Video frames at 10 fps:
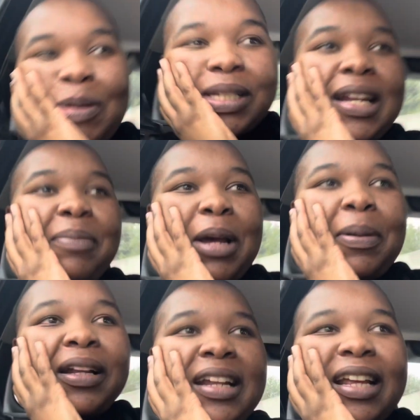was telling my
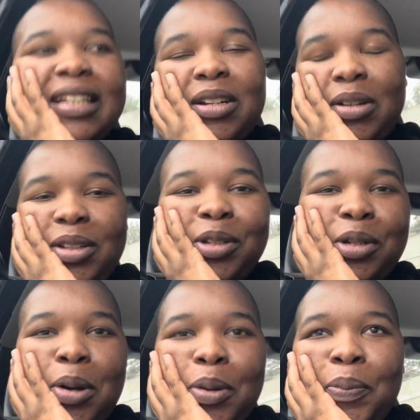partner that, you
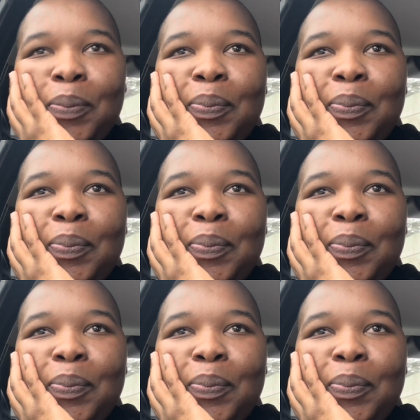know,